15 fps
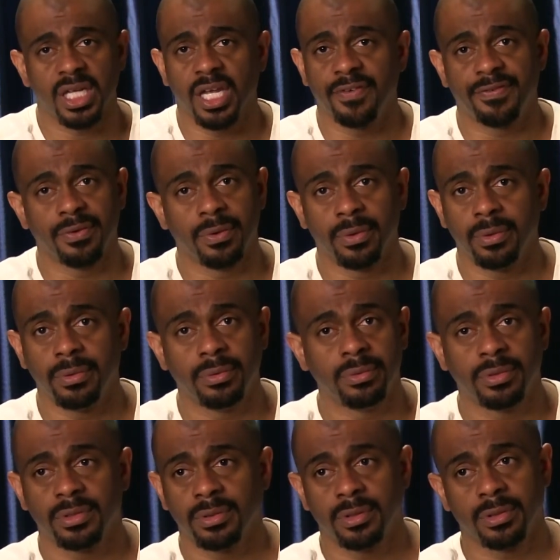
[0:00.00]
If
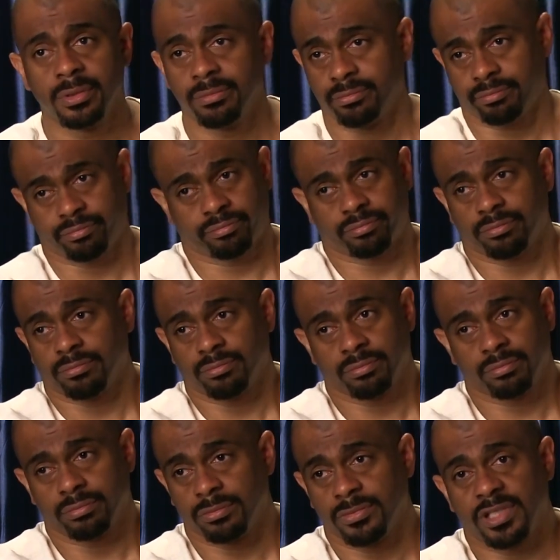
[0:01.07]
you
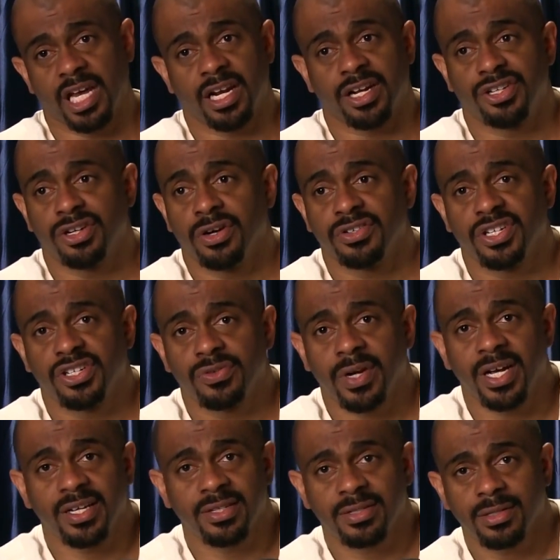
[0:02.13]
got a jersey
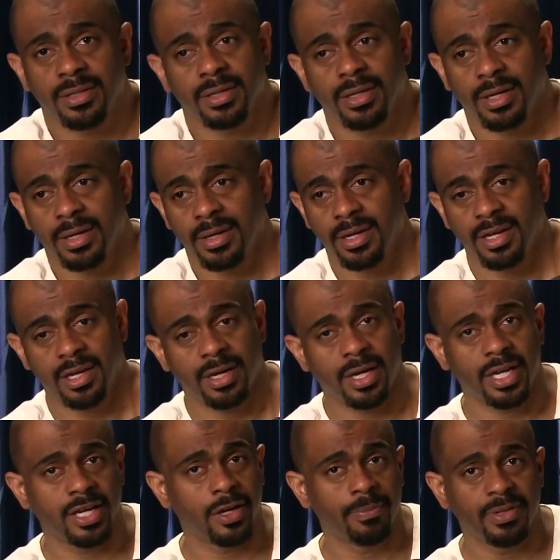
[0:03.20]
dress,
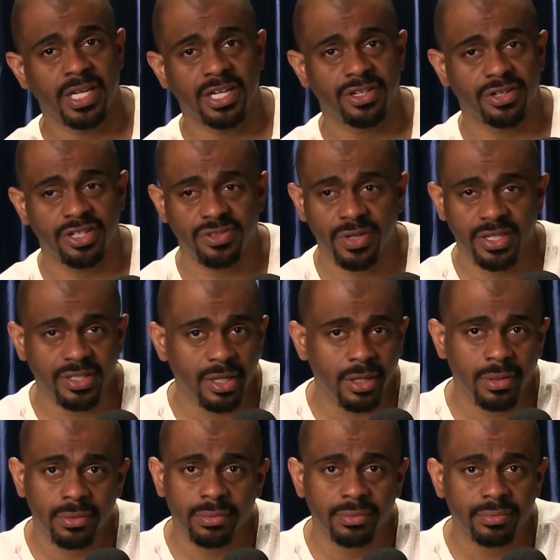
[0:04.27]
how do you gonna put that jersey dress
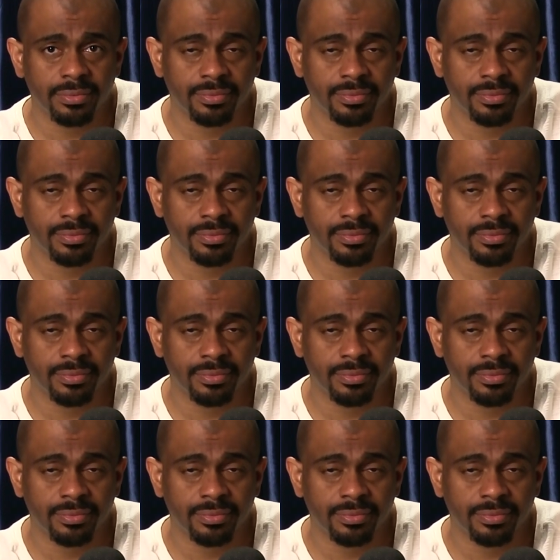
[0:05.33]
on?